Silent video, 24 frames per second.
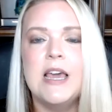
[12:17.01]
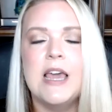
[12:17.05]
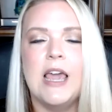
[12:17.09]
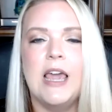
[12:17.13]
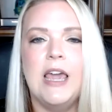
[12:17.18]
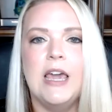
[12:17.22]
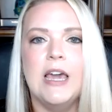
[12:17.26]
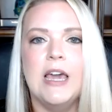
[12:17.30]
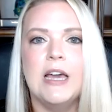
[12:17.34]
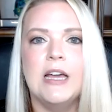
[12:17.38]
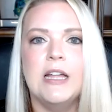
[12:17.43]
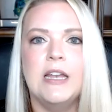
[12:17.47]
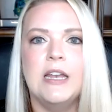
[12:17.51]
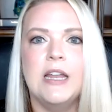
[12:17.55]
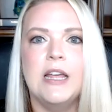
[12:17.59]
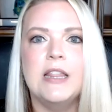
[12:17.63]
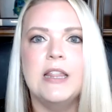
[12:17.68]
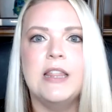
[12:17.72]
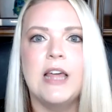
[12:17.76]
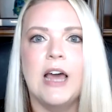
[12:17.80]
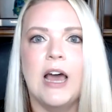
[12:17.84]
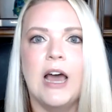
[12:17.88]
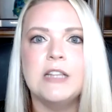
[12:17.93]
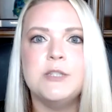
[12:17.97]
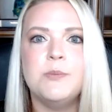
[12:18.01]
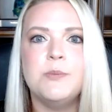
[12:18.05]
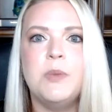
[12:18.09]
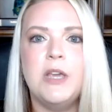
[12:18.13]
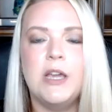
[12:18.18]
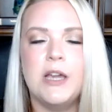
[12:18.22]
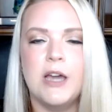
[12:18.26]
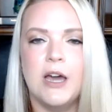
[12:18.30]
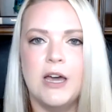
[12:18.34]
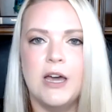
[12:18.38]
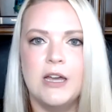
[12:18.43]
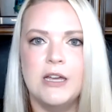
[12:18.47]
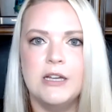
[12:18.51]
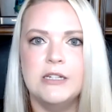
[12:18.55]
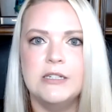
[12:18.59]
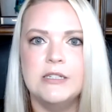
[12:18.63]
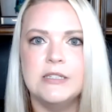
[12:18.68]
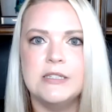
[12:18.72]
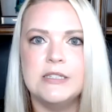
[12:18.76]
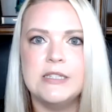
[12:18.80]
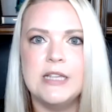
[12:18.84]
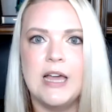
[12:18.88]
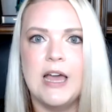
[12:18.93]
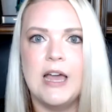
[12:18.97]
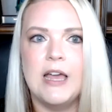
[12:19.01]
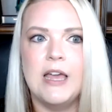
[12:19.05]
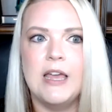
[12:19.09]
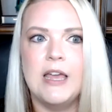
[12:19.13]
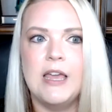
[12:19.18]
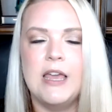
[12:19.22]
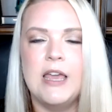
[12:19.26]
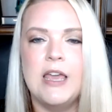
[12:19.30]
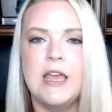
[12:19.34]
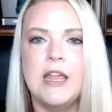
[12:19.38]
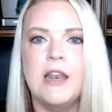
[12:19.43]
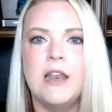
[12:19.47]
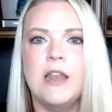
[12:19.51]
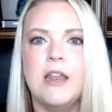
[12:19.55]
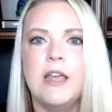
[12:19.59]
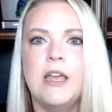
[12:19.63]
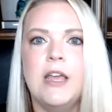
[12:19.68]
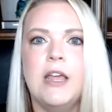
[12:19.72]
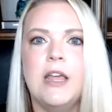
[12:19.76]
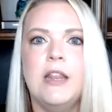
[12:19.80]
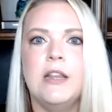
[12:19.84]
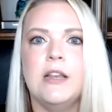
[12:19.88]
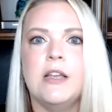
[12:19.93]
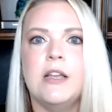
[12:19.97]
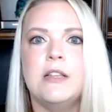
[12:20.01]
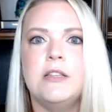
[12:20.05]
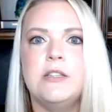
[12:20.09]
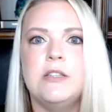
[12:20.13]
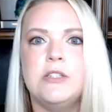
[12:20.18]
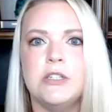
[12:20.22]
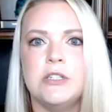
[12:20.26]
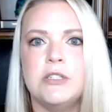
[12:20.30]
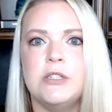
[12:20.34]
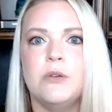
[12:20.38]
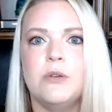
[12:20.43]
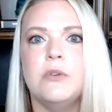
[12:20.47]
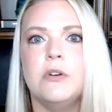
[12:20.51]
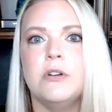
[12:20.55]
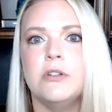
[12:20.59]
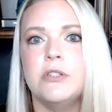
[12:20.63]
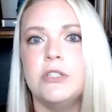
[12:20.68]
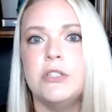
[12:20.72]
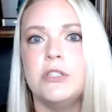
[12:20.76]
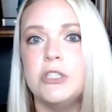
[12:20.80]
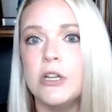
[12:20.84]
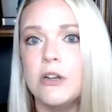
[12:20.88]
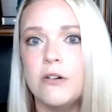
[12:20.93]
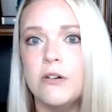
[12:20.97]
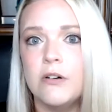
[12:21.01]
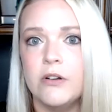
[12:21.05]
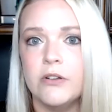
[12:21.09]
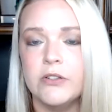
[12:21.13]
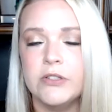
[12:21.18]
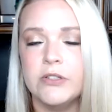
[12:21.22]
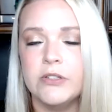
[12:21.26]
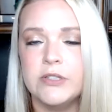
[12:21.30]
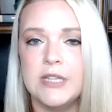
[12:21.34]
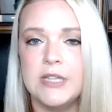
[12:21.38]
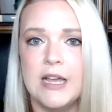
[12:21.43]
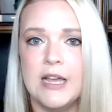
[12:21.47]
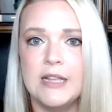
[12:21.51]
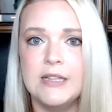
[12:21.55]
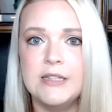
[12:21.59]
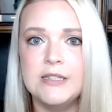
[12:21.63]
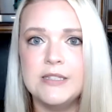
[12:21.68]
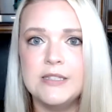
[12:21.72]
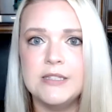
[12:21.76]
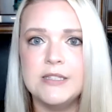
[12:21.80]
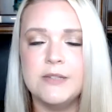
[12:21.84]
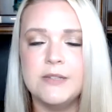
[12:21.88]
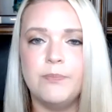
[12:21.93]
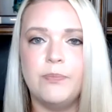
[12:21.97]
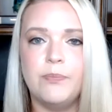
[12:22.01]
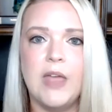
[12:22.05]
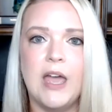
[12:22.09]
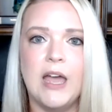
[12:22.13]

And that's because in just a real general sense,